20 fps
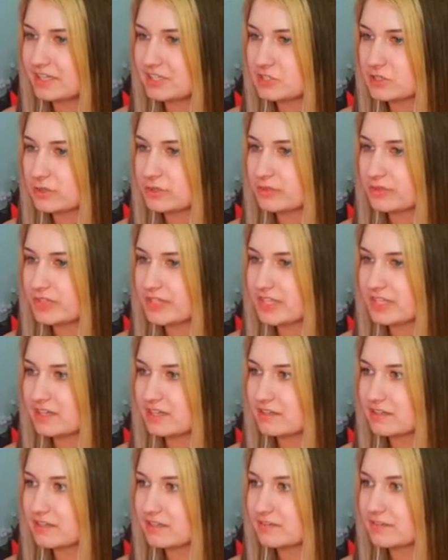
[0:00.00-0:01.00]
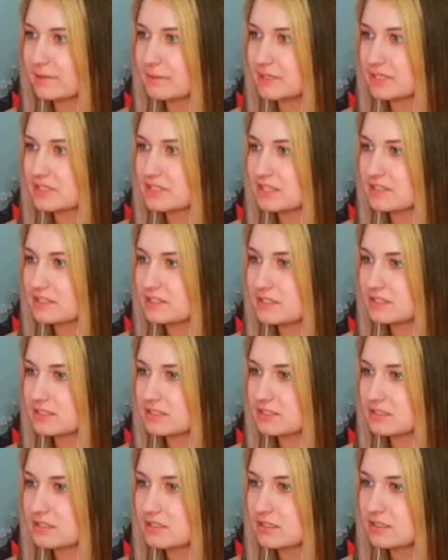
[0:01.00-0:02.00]
its own thing, if that makes sense.
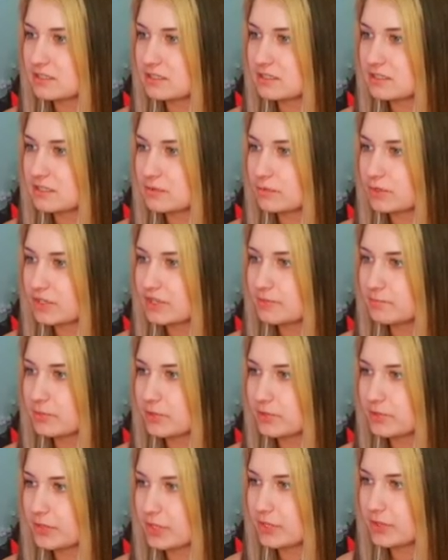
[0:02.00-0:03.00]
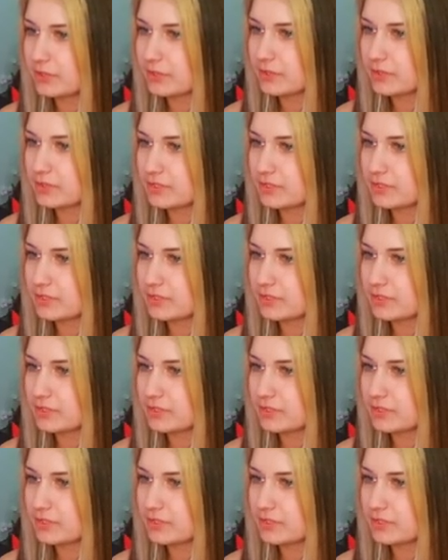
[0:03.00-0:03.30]
Where did the bird go?